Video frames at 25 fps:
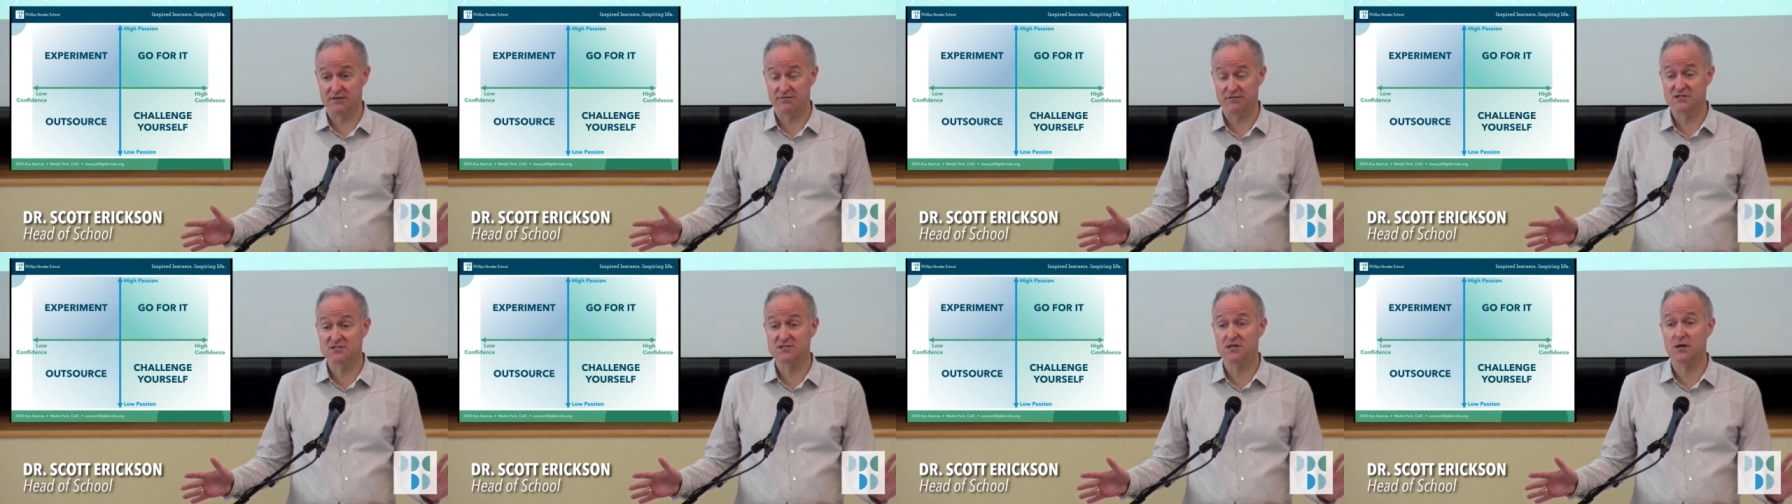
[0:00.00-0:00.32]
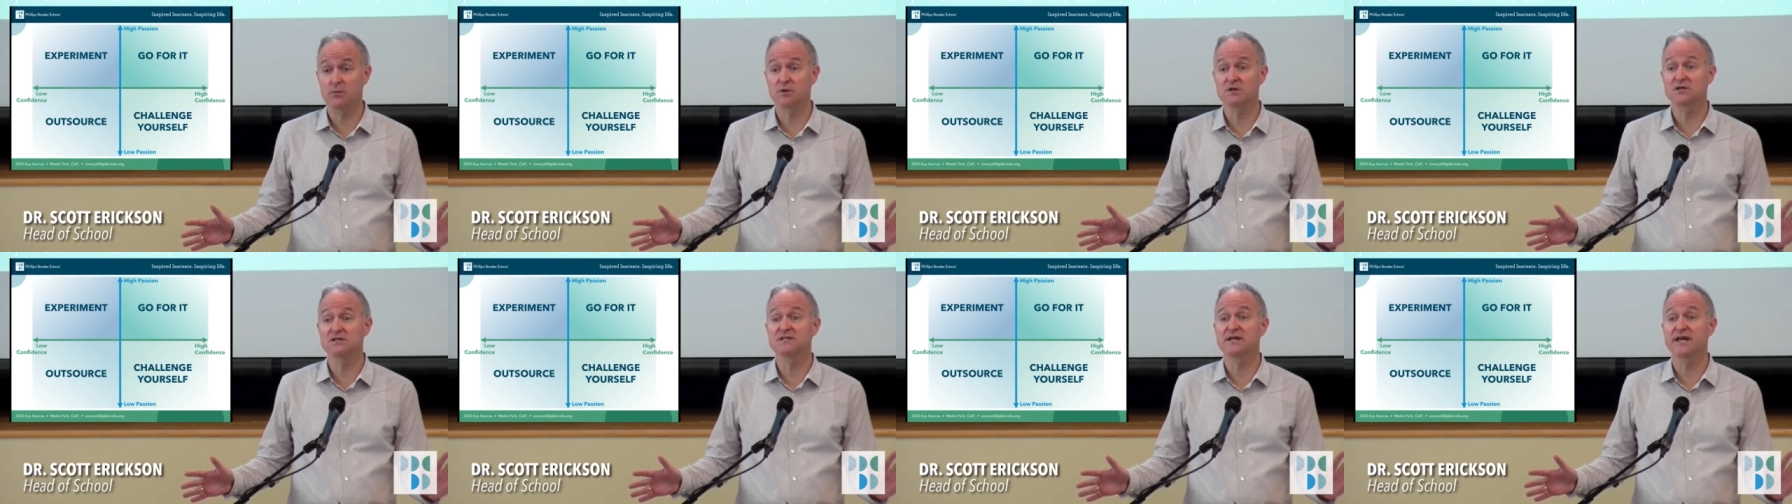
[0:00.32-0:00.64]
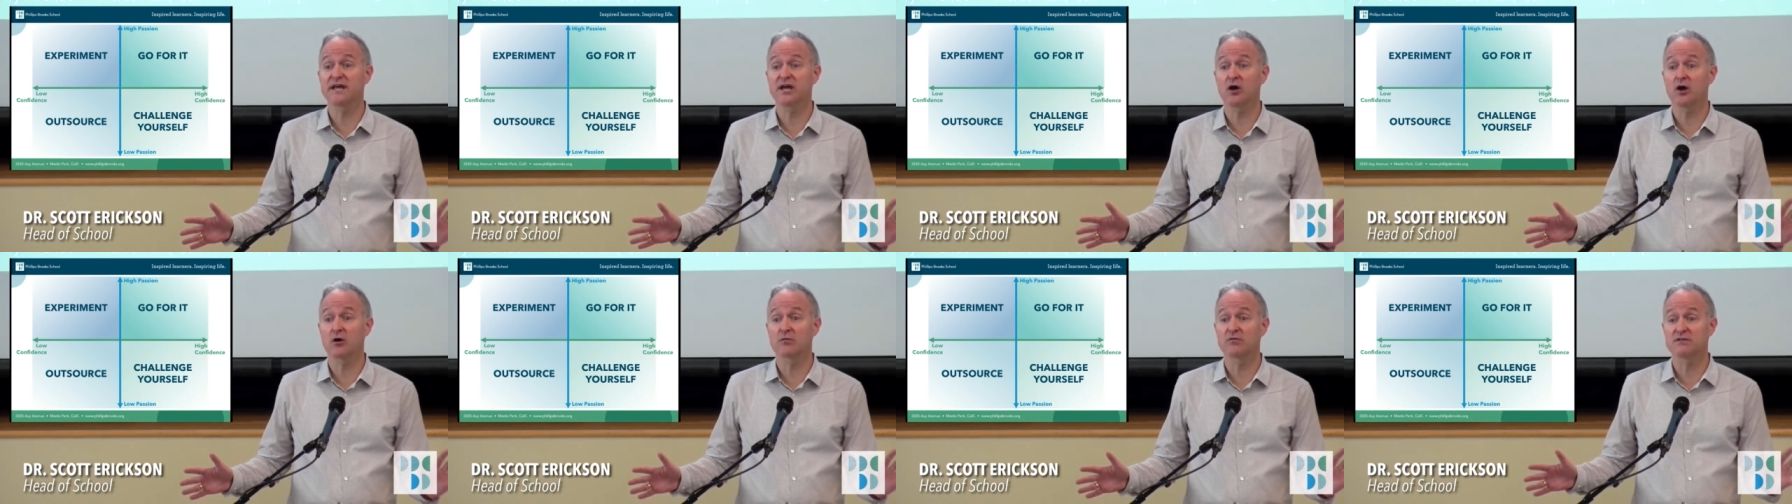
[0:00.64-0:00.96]
for someone to
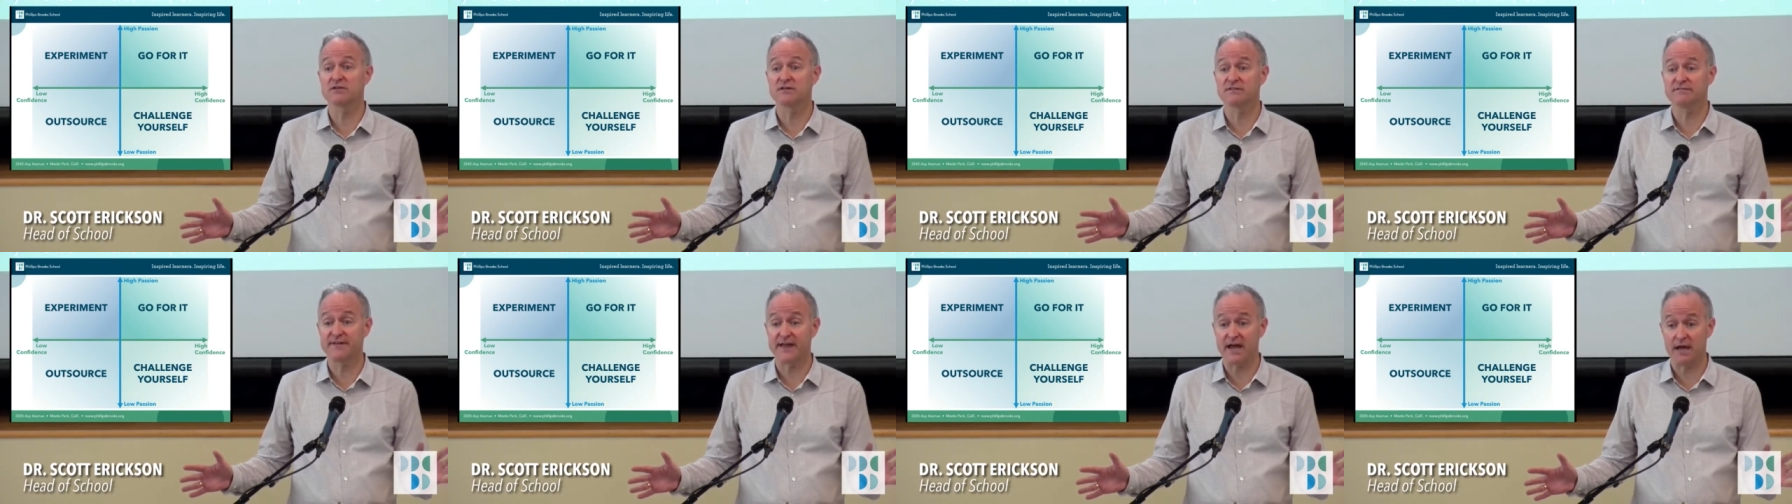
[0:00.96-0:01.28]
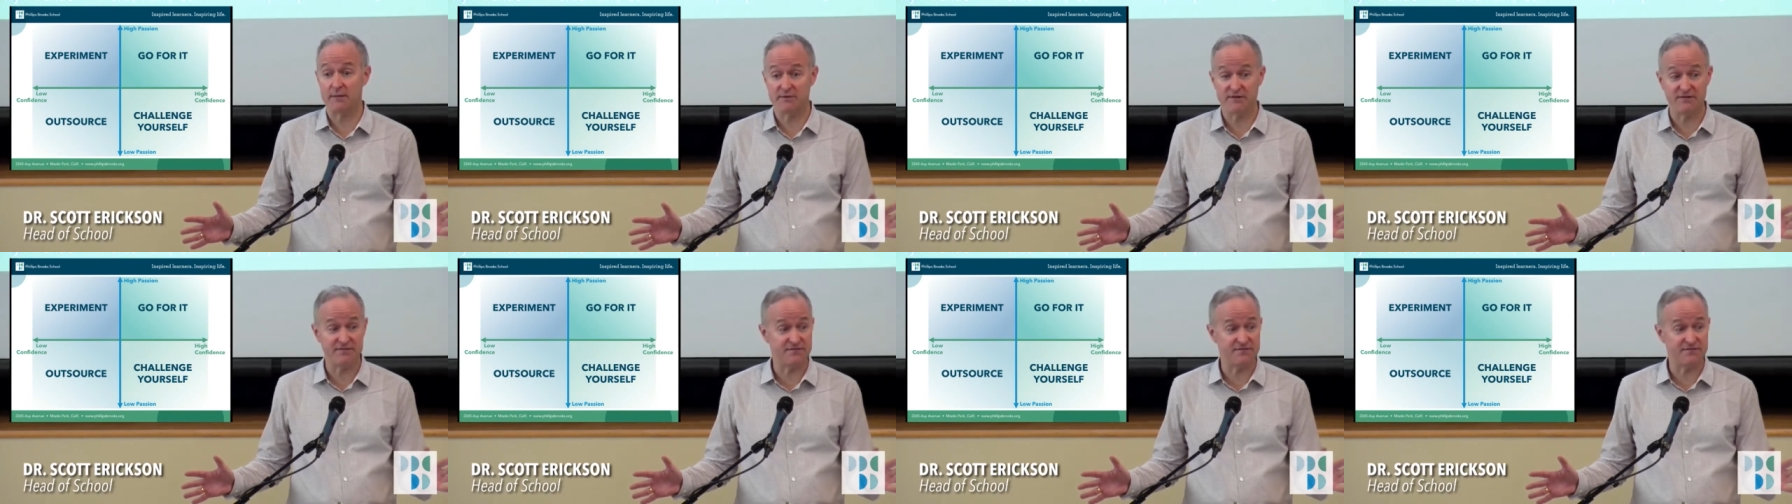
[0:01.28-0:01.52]
take over the family